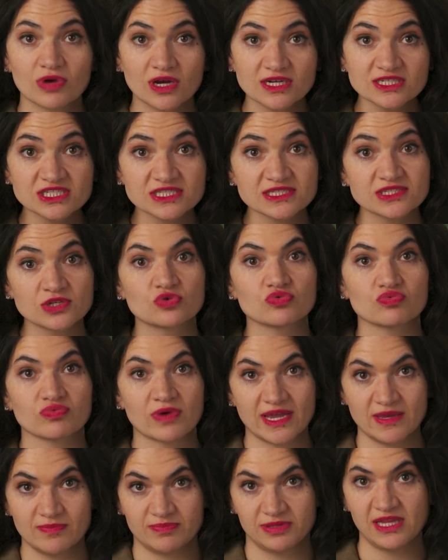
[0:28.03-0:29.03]
Rush is a
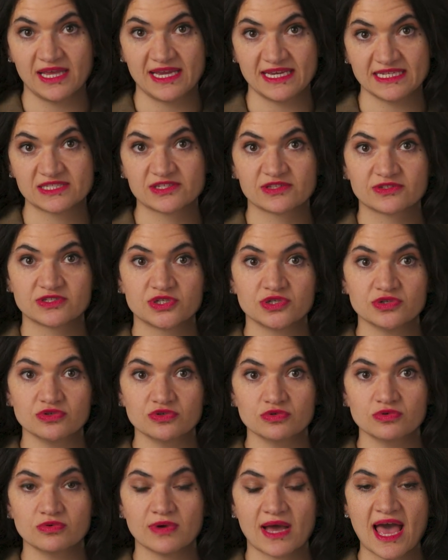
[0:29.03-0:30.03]
great place
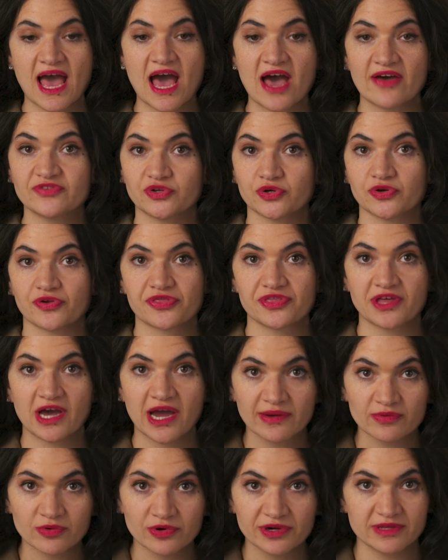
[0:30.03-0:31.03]
to have your
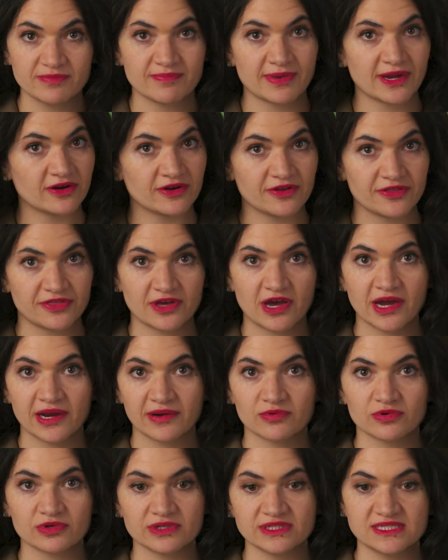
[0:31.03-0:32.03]
thyroid and
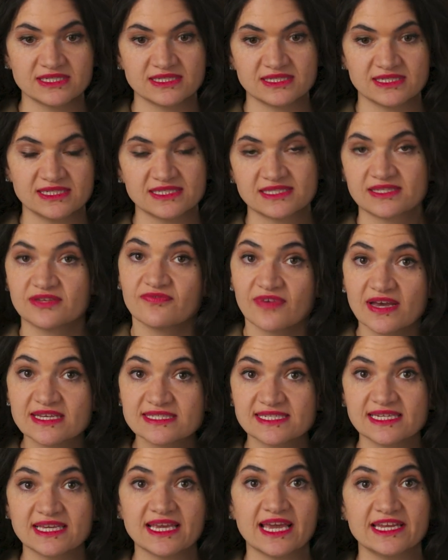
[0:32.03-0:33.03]
parathyroid disease
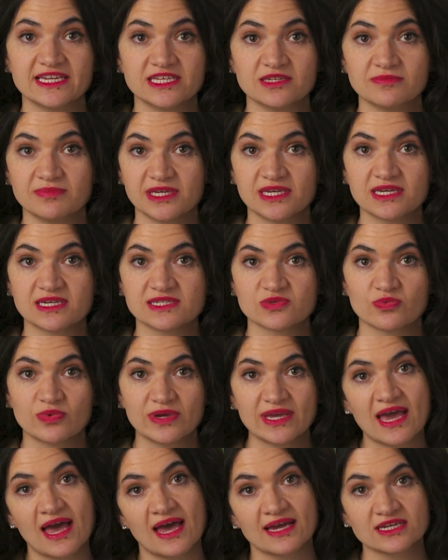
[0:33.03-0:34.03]
investigated because we
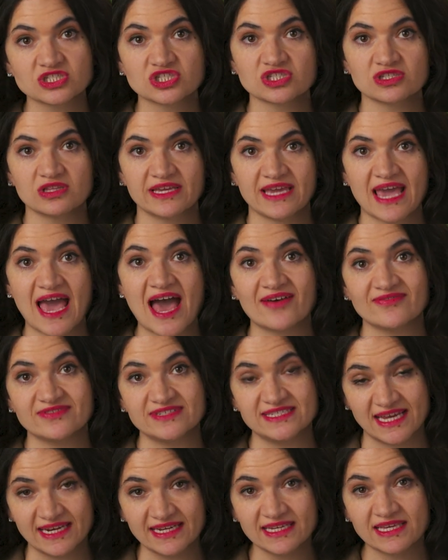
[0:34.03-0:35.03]
actually have
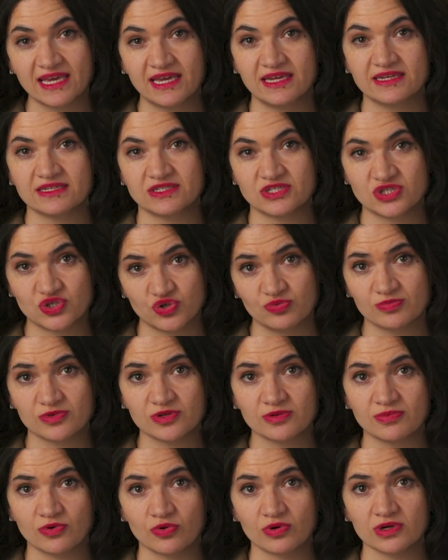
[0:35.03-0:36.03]
dedicated tumor
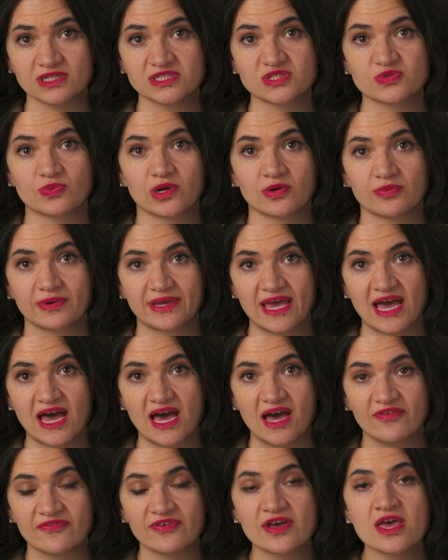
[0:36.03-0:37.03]
boards where we
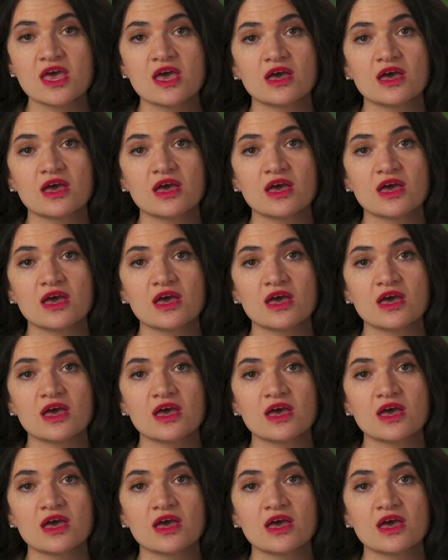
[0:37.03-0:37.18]
have